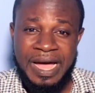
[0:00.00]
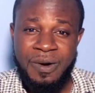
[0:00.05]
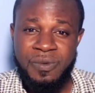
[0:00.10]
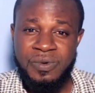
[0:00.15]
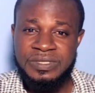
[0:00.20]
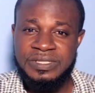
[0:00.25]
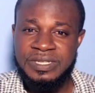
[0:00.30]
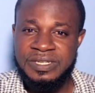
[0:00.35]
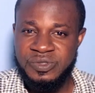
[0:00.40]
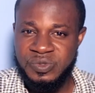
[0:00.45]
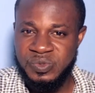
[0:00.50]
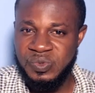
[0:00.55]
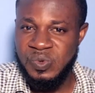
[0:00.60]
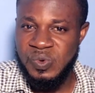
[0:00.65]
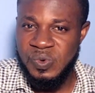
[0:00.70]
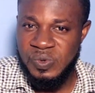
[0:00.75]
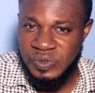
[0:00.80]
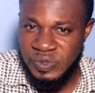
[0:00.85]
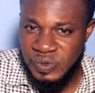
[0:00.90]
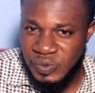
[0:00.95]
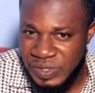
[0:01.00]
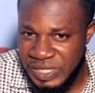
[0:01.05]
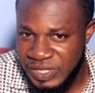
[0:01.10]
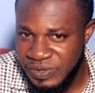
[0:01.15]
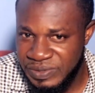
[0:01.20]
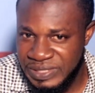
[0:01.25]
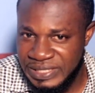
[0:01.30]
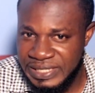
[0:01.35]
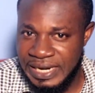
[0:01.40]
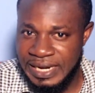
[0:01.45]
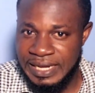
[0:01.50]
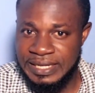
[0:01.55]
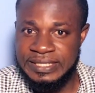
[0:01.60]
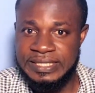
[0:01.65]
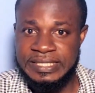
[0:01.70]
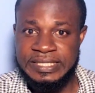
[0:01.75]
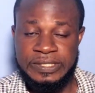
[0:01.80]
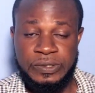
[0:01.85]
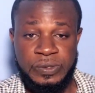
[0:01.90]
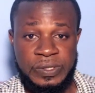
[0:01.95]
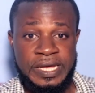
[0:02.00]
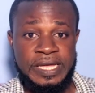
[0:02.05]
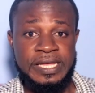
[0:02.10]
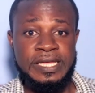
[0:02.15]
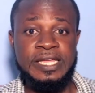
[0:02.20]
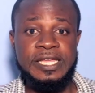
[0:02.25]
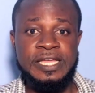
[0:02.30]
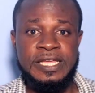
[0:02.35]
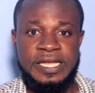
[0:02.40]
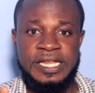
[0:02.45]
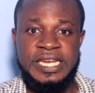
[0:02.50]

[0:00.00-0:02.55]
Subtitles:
I want us to go to New Zealand, okay?